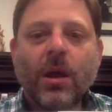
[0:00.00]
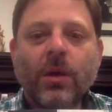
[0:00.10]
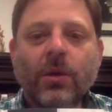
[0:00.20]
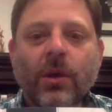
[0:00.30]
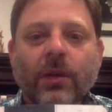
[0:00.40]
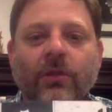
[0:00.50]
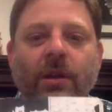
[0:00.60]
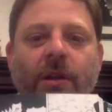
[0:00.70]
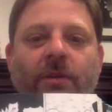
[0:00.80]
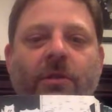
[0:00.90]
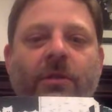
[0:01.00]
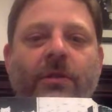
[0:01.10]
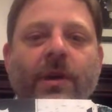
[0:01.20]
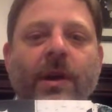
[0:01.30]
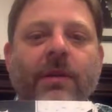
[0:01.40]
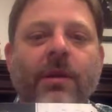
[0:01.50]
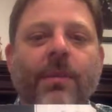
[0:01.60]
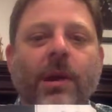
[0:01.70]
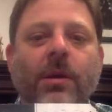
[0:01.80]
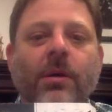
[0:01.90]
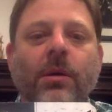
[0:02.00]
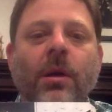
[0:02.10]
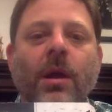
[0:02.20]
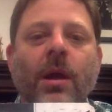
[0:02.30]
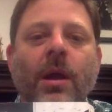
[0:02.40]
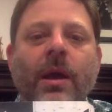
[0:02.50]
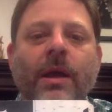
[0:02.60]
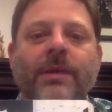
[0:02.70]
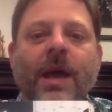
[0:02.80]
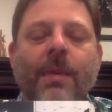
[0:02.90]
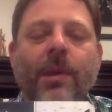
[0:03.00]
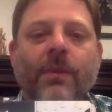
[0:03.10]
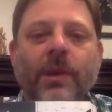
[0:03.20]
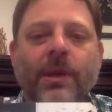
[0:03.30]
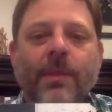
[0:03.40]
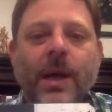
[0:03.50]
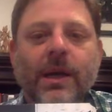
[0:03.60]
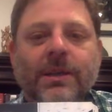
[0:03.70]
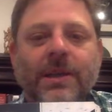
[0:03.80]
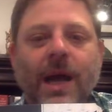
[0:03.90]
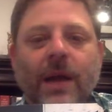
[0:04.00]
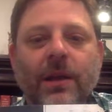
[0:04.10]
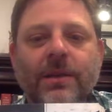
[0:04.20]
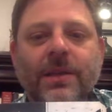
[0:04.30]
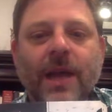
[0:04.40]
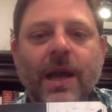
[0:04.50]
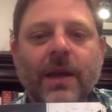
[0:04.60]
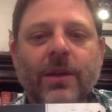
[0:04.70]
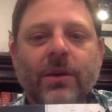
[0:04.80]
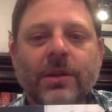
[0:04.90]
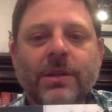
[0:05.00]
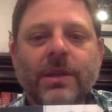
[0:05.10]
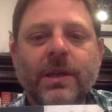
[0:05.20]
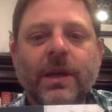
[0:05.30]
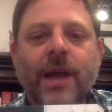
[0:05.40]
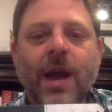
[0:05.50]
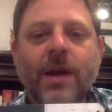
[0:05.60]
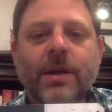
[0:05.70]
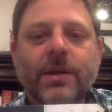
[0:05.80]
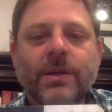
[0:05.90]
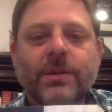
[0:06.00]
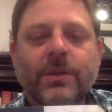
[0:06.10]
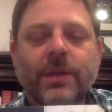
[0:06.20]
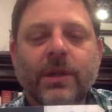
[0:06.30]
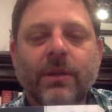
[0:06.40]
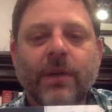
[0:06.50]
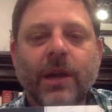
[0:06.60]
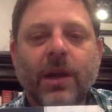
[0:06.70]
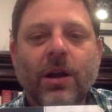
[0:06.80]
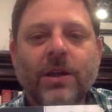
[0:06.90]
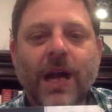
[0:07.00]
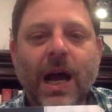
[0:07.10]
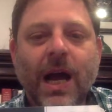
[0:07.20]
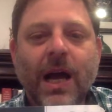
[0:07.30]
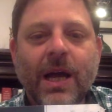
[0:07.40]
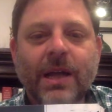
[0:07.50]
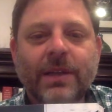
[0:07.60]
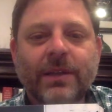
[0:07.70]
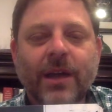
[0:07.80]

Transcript: You can see this is a very typical example of what the manga style looks like. Notice the characters with the very large eyes.